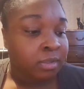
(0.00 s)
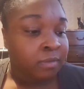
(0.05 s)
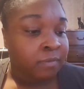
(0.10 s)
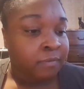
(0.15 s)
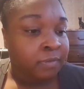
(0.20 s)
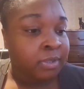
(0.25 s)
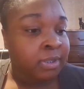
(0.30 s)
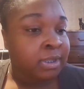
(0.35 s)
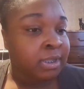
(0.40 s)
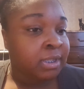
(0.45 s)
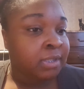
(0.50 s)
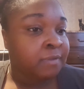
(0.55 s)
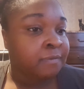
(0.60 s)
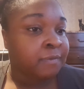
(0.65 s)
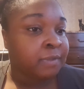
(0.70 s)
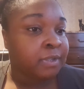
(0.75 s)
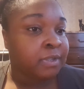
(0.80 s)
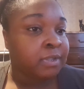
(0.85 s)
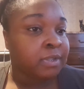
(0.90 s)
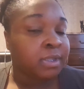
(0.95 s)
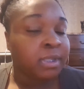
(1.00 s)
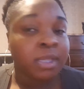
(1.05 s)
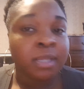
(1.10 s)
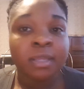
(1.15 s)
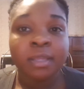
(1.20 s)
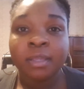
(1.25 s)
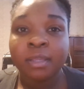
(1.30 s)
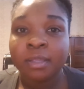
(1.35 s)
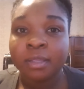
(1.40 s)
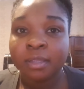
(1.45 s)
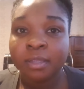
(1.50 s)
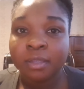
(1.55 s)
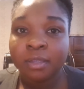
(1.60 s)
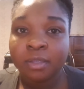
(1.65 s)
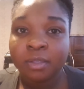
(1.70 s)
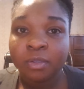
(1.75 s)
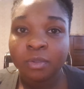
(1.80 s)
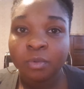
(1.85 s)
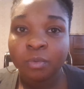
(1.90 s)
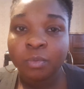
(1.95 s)
First things first,
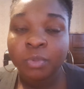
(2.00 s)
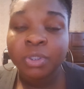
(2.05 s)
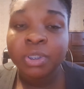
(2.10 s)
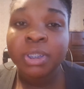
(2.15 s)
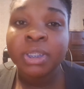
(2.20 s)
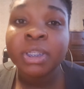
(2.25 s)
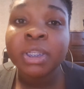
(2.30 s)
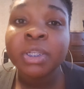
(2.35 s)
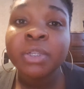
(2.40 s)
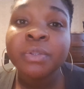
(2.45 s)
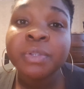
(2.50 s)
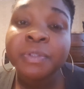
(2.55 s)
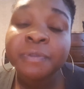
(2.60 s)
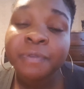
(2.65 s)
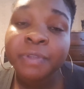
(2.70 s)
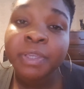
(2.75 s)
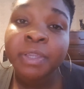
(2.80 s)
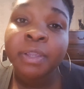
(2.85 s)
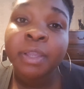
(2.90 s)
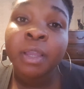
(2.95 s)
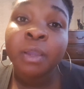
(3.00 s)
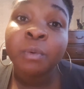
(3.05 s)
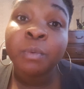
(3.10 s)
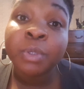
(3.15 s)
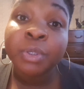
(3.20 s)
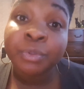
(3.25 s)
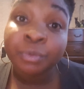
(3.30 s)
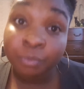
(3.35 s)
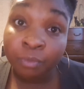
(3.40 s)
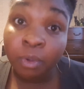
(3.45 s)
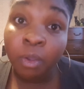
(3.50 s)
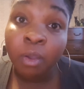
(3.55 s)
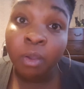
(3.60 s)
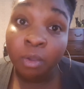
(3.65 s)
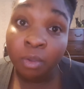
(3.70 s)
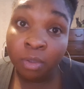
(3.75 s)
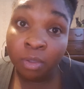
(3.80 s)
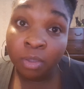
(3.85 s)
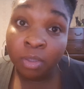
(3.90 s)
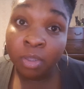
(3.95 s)
what you need to do is figure out what is
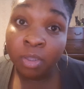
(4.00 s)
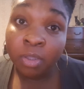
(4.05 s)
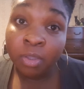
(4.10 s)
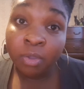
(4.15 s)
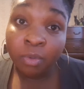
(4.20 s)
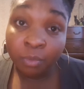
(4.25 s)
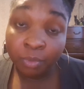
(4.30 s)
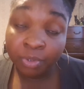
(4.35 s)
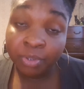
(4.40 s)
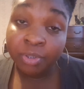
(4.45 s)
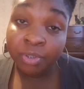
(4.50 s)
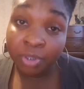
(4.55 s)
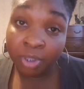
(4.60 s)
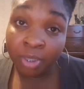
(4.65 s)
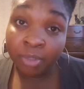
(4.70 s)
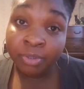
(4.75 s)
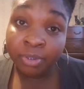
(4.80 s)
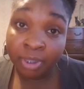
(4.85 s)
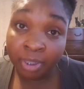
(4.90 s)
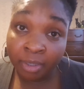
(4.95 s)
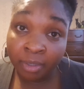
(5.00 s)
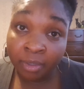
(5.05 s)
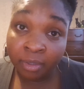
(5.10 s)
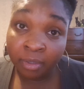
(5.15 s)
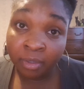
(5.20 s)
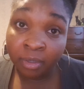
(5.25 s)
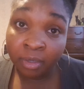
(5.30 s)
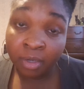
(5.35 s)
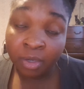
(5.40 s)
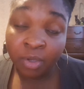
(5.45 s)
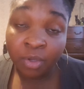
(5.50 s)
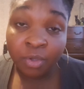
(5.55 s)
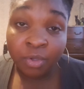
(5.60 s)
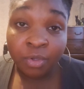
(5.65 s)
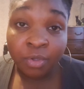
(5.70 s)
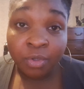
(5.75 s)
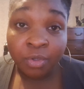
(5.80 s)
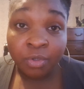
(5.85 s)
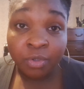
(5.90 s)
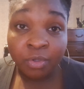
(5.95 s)
wrong with your child's hair.
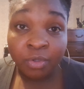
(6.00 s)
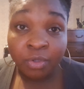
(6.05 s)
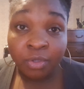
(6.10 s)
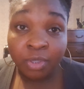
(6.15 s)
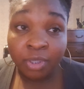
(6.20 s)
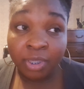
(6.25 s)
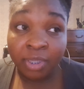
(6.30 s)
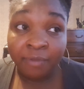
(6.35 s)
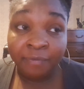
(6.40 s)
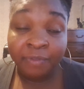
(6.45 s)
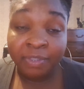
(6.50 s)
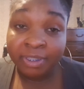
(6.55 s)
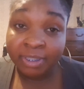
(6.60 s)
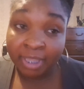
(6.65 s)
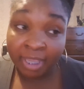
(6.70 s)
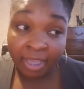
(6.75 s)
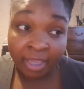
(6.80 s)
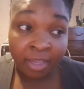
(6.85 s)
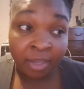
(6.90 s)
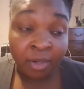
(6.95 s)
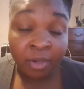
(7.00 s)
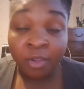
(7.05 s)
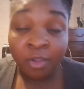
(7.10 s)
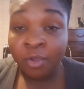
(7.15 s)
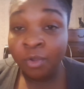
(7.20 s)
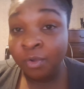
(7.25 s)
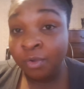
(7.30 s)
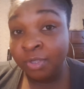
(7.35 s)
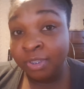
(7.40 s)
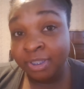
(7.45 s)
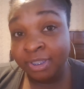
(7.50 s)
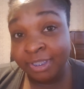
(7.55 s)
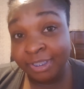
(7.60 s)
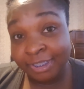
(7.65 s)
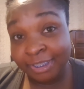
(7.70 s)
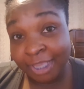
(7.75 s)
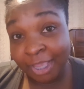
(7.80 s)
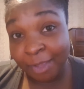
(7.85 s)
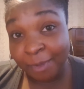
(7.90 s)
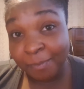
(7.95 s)
If it's the hair or is it the
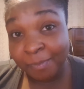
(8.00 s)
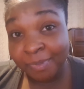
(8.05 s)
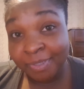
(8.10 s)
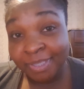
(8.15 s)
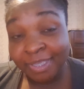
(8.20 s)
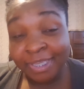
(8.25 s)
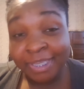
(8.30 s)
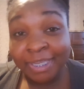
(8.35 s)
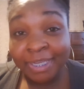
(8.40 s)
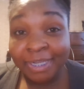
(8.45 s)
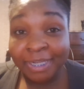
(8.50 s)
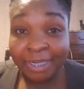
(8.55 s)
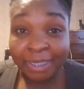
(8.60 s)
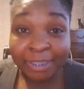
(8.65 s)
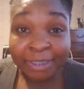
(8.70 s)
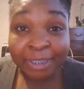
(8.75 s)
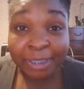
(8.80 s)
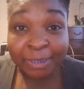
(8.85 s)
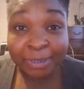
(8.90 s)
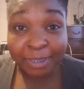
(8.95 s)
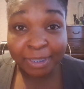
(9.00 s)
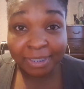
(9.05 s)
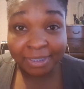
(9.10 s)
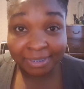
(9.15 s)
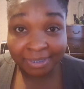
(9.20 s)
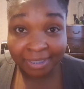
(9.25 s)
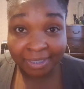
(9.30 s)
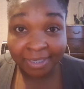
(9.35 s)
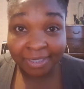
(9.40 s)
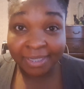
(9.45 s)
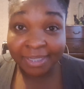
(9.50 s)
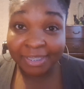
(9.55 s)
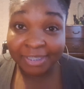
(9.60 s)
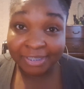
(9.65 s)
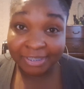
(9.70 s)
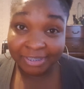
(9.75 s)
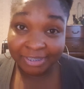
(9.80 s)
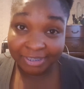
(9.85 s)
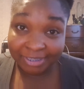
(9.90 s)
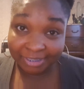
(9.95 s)
scalp. 9 times out of 10,
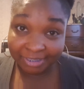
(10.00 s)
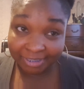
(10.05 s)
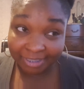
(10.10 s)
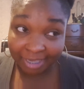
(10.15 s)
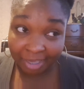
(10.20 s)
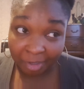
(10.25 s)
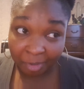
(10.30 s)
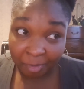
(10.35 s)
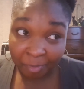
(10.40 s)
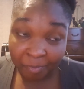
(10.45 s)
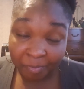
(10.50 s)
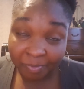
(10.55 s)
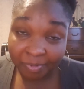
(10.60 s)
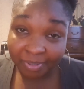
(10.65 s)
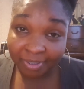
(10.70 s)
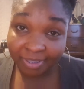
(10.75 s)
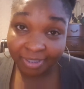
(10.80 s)
it's the scalp.